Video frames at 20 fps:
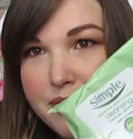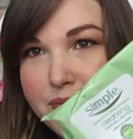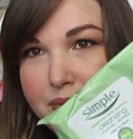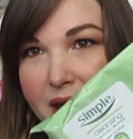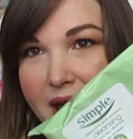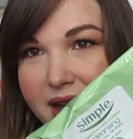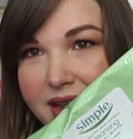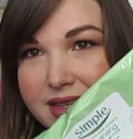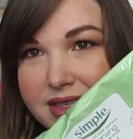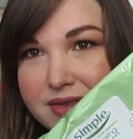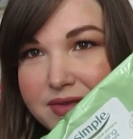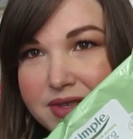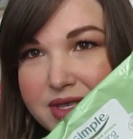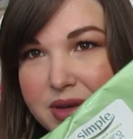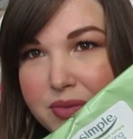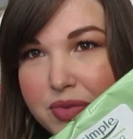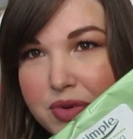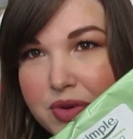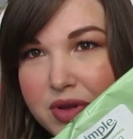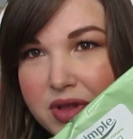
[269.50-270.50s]
packs of
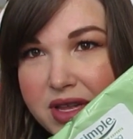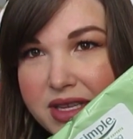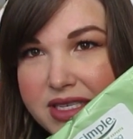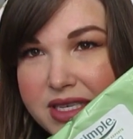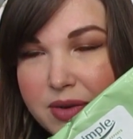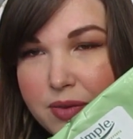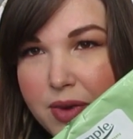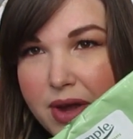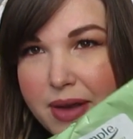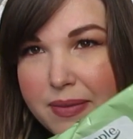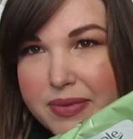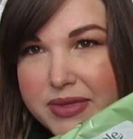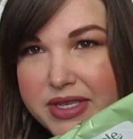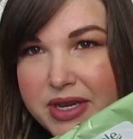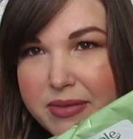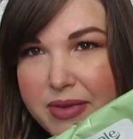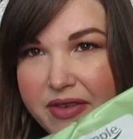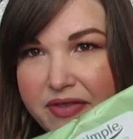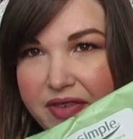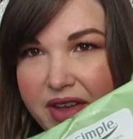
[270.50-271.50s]
Simple cleansing wipes.
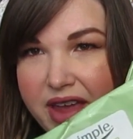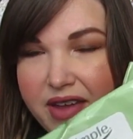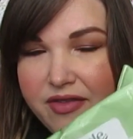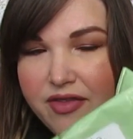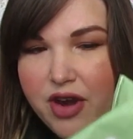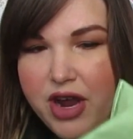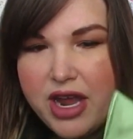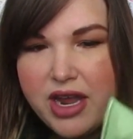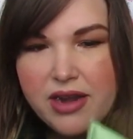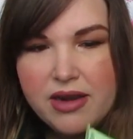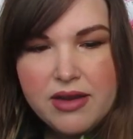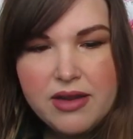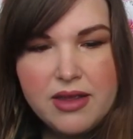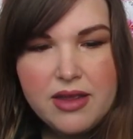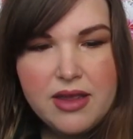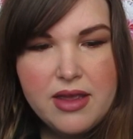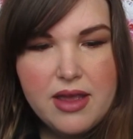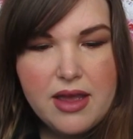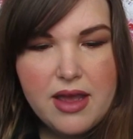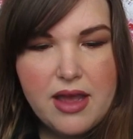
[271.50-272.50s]
They're my favorite.
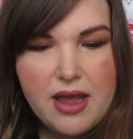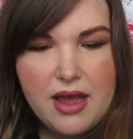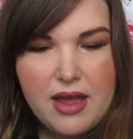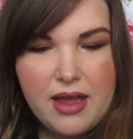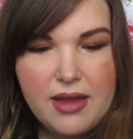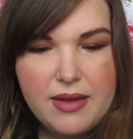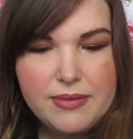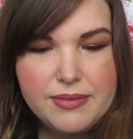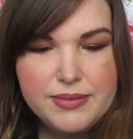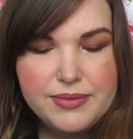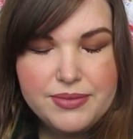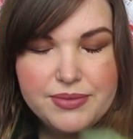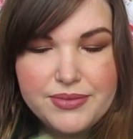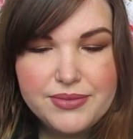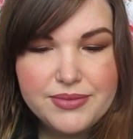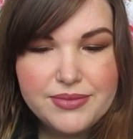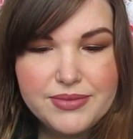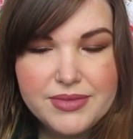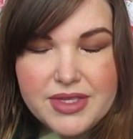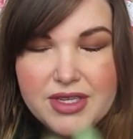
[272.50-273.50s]

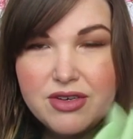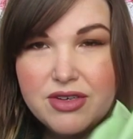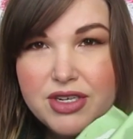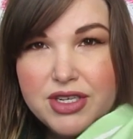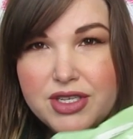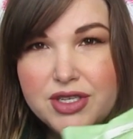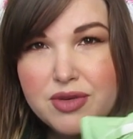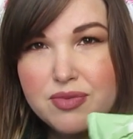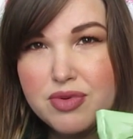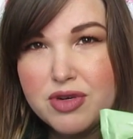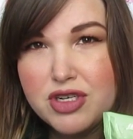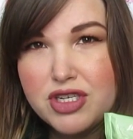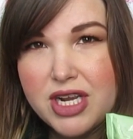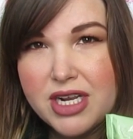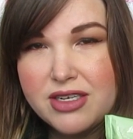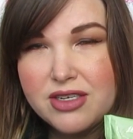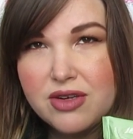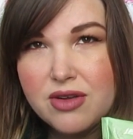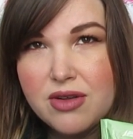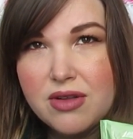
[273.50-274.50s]
They're just super
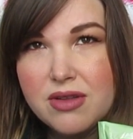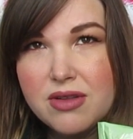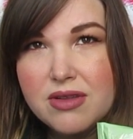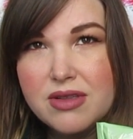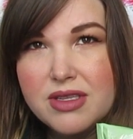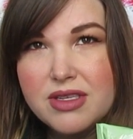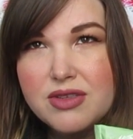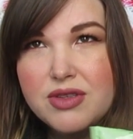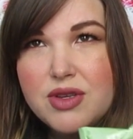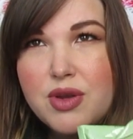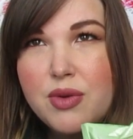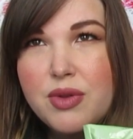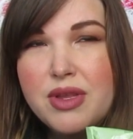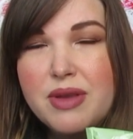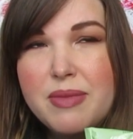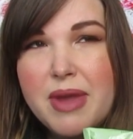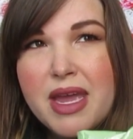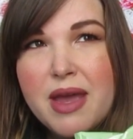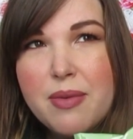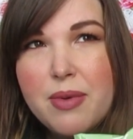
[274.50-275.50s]
gentle. These are the
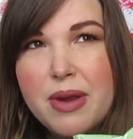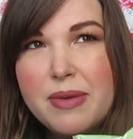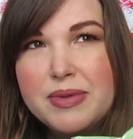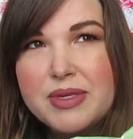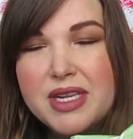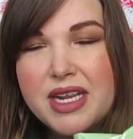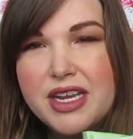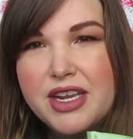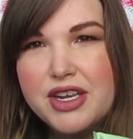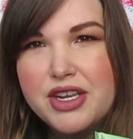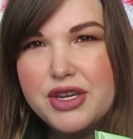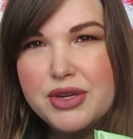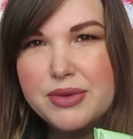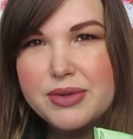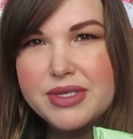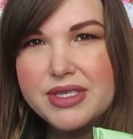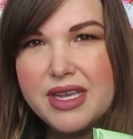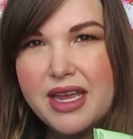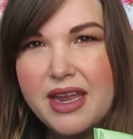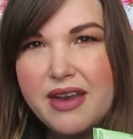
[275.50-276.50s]
only makeup wipes that I can
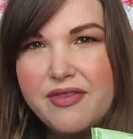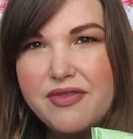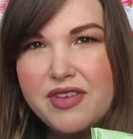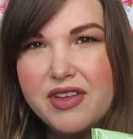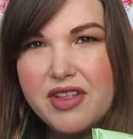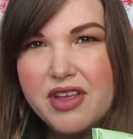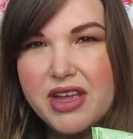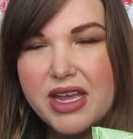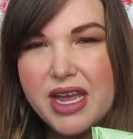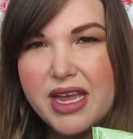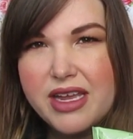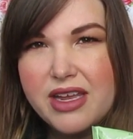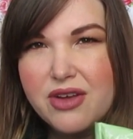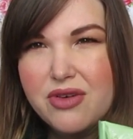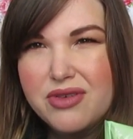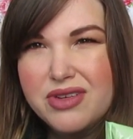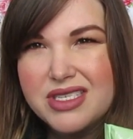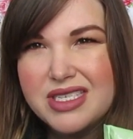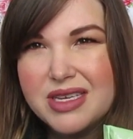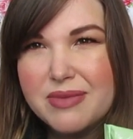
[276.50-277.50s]
use and feel like I can
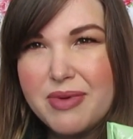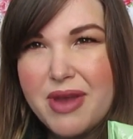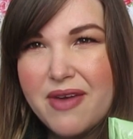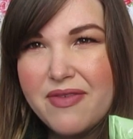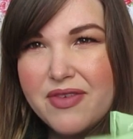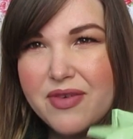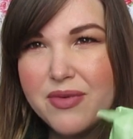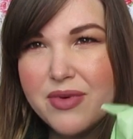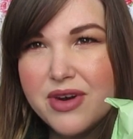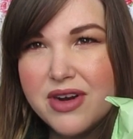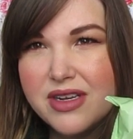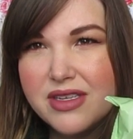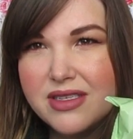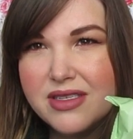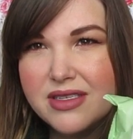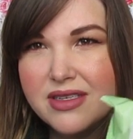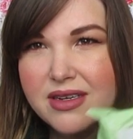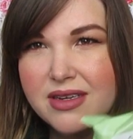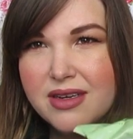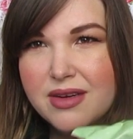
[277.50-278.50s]
go to sleep
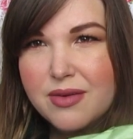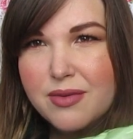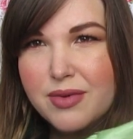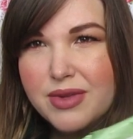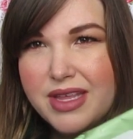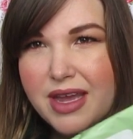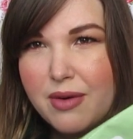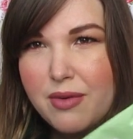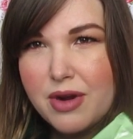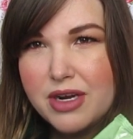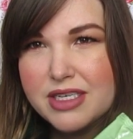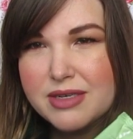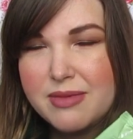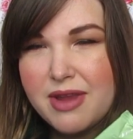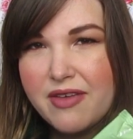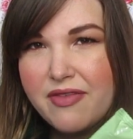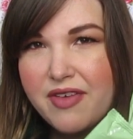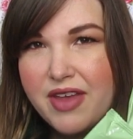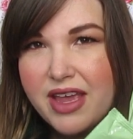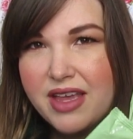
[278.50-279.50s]
afterwards without washing
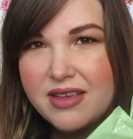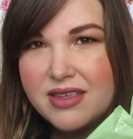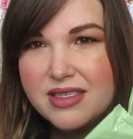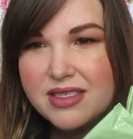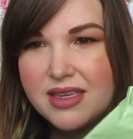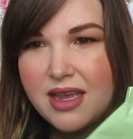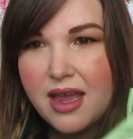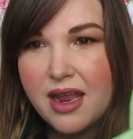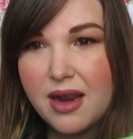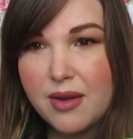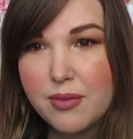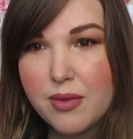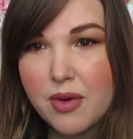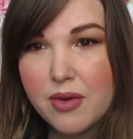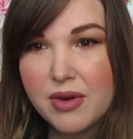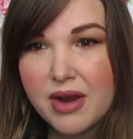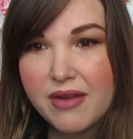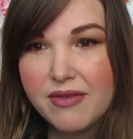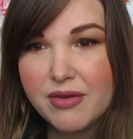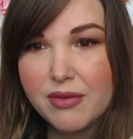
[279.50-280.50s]
my face, and I
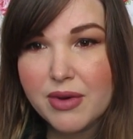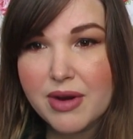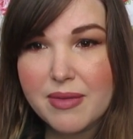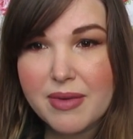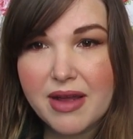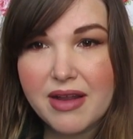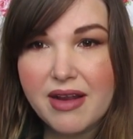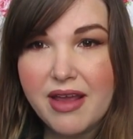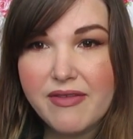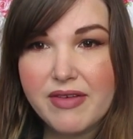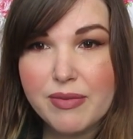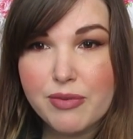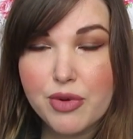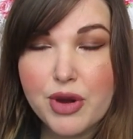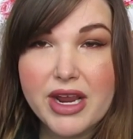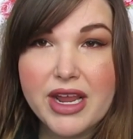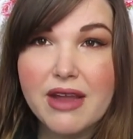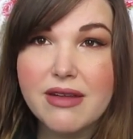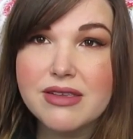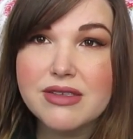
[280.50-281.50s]
won't have to worry about having
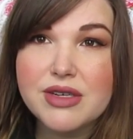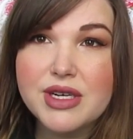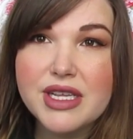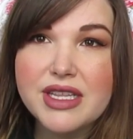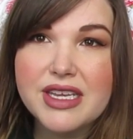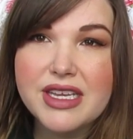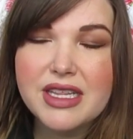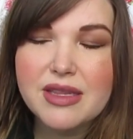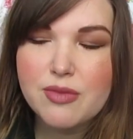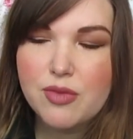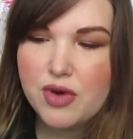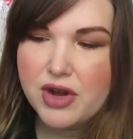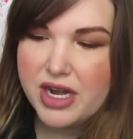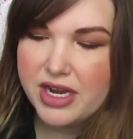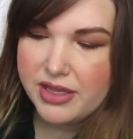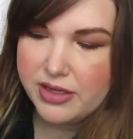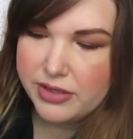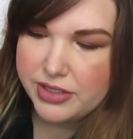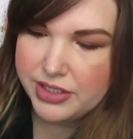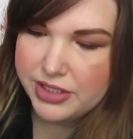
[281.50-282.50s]
breakouts or anything in the
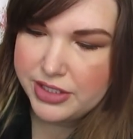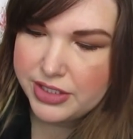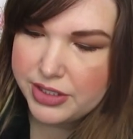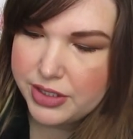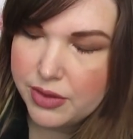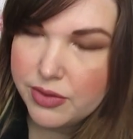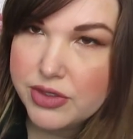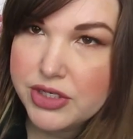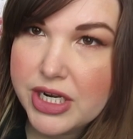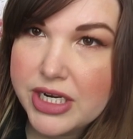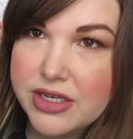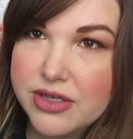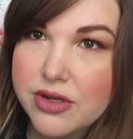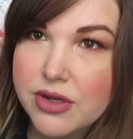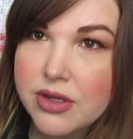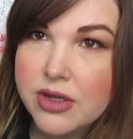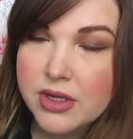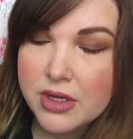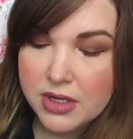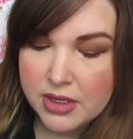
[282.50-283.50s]
morning. They're just so
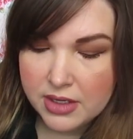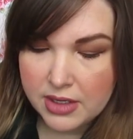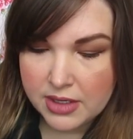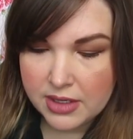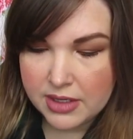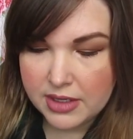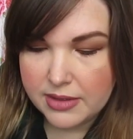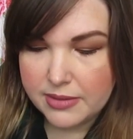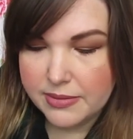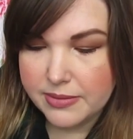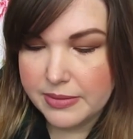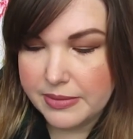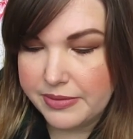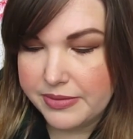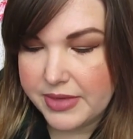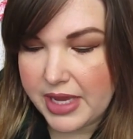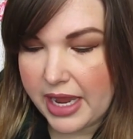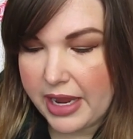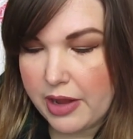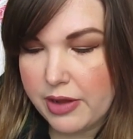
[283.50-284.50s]
gentle.
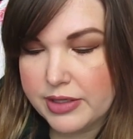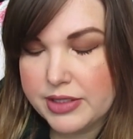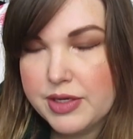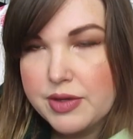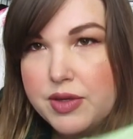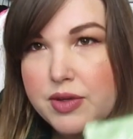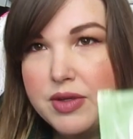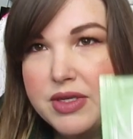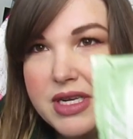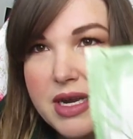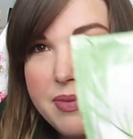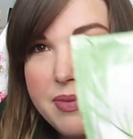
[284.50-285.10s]
I also used